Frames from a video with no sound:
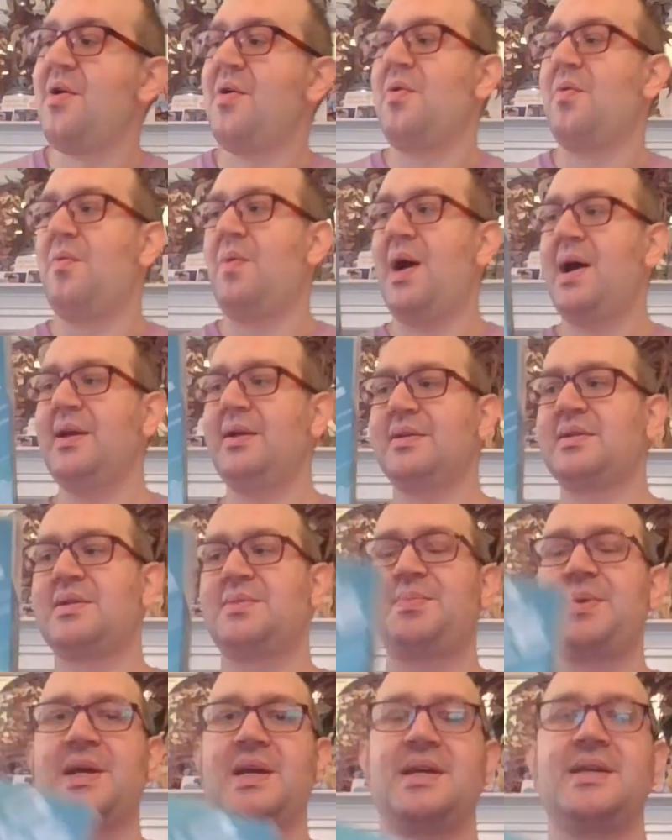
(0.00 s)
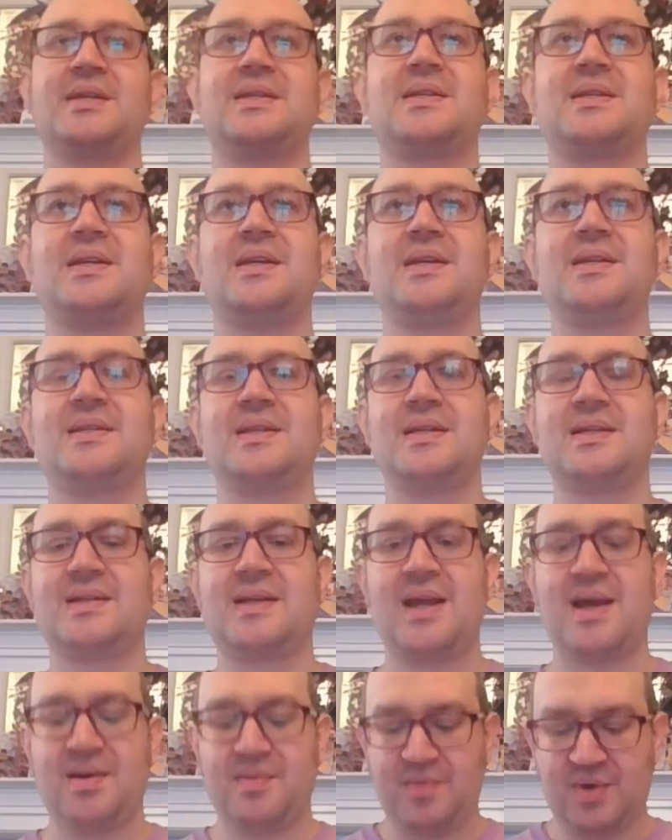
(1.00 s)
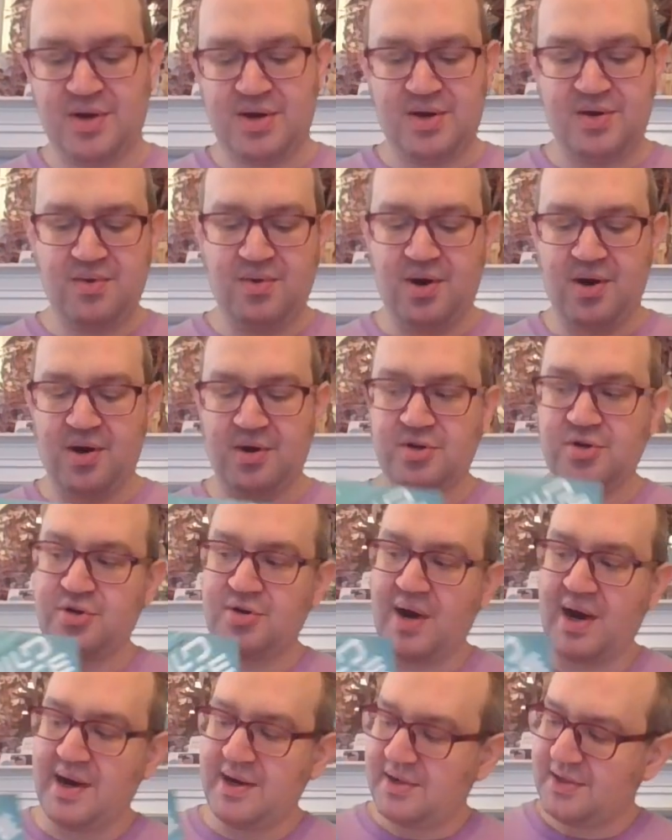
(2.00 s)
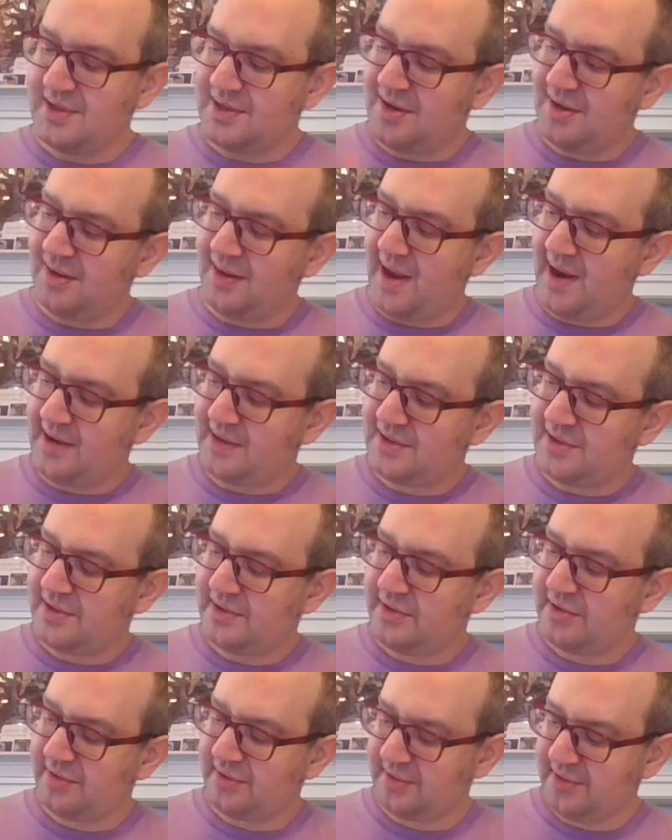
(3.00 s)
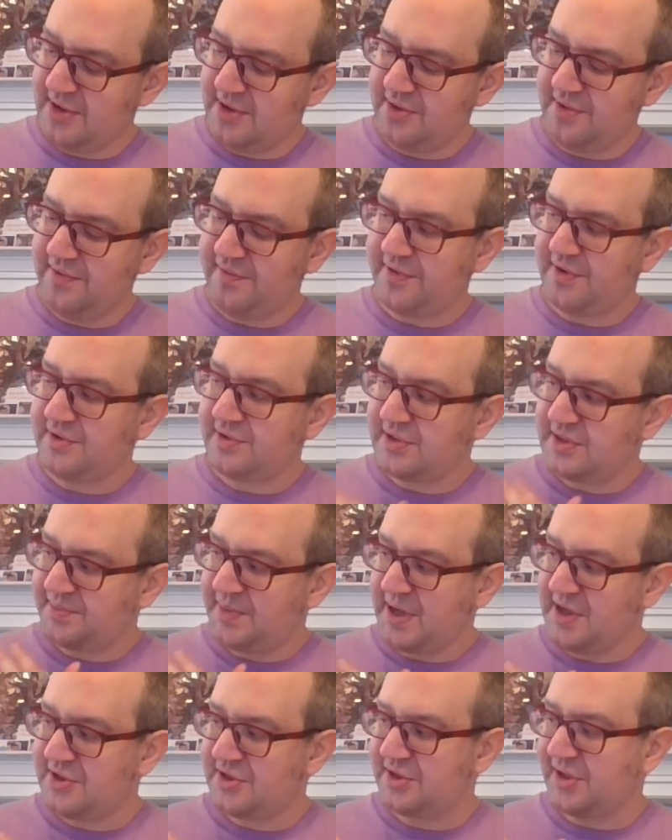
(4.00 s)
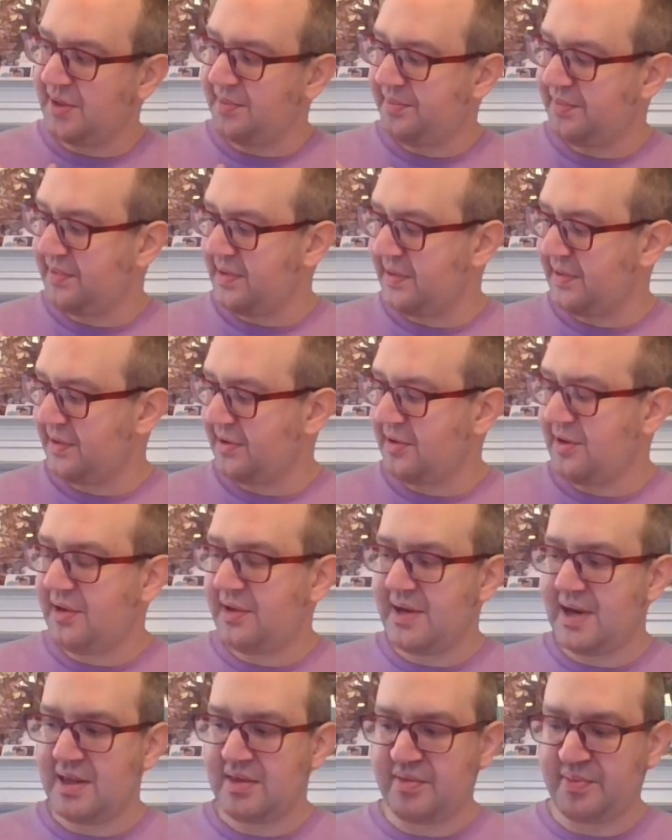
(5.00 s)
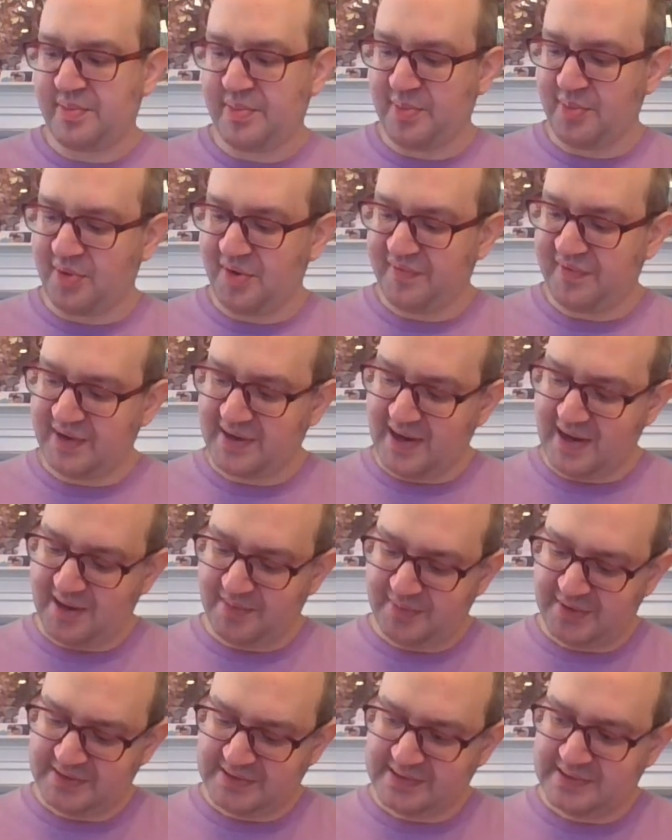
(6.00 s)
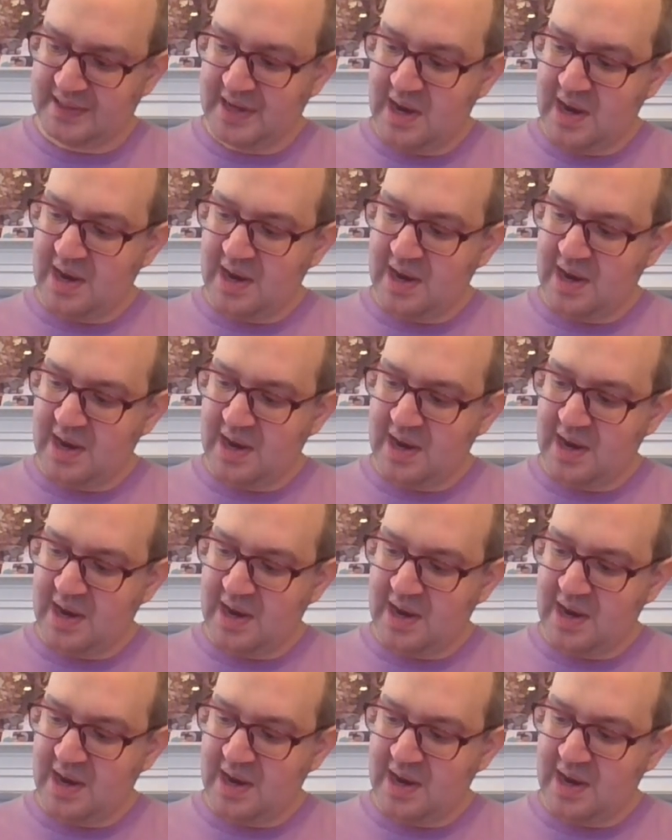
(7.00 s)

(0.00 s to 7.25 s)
Wild Space is this game where you are trying to collect crew for your spaceship, and they're all anthropomorphic animals.